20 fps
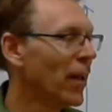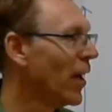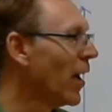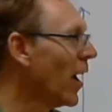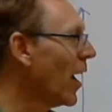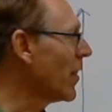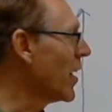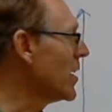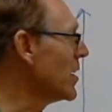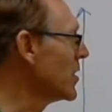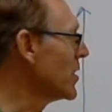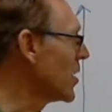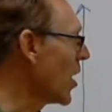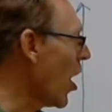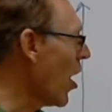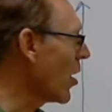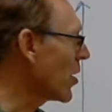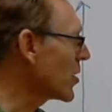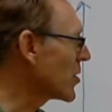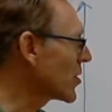And then
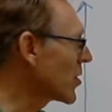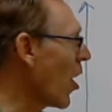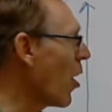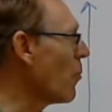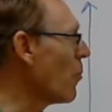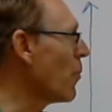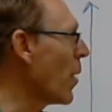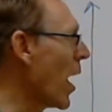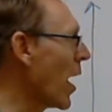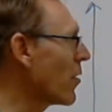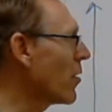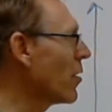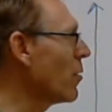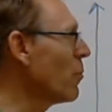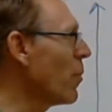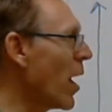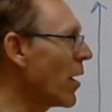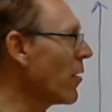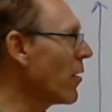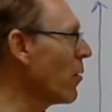Docs got better and
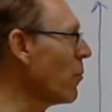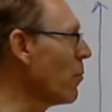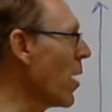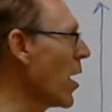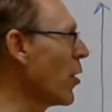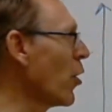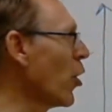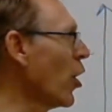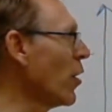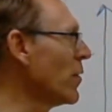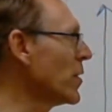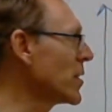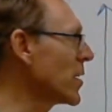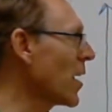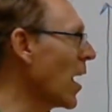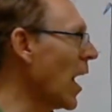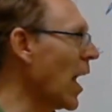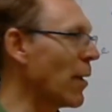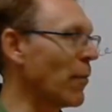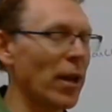better and better over
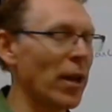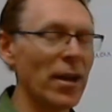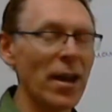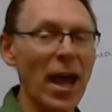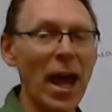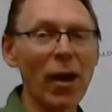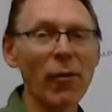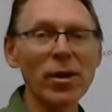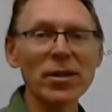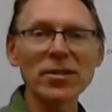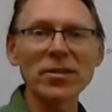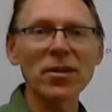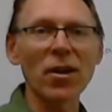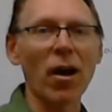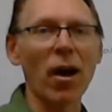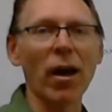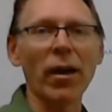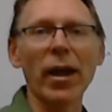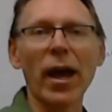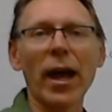time, and now it's
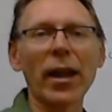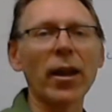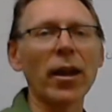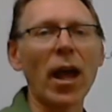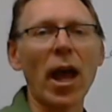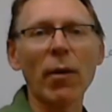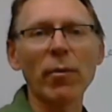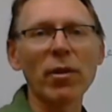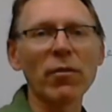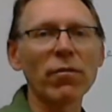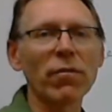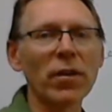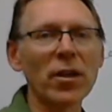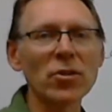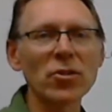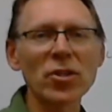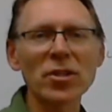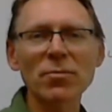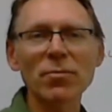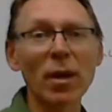got, I don't know how many
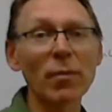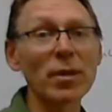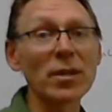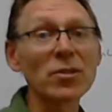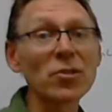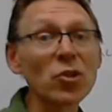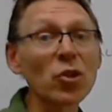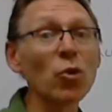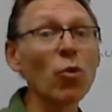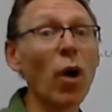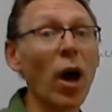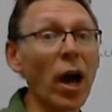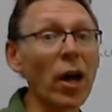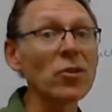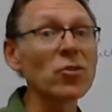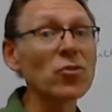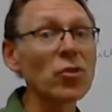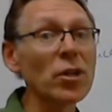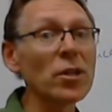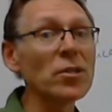features, maybe
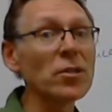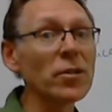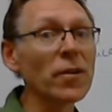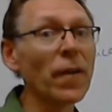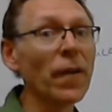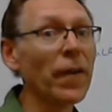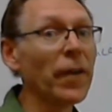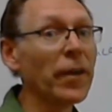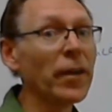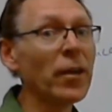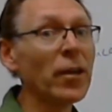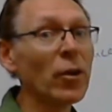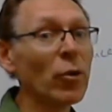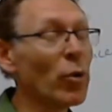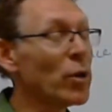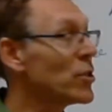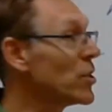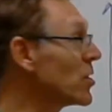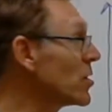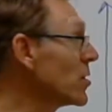200
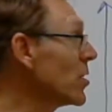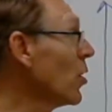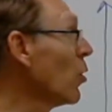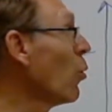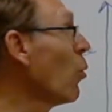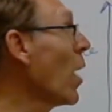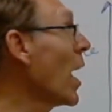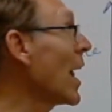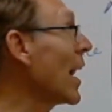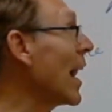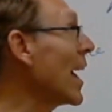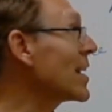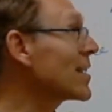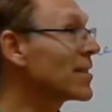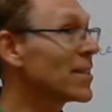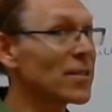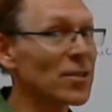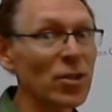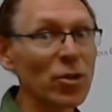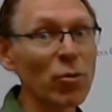which is still way less
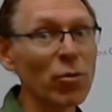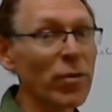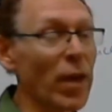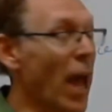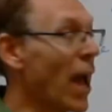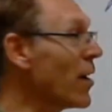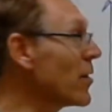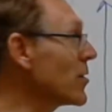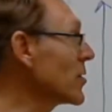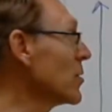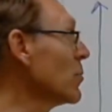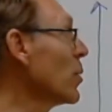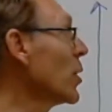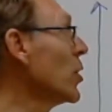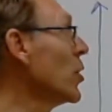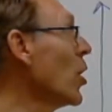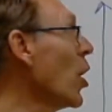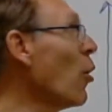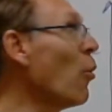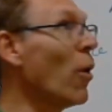than 2,000,
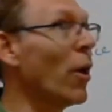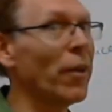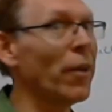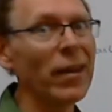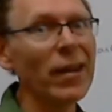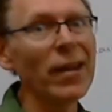but no one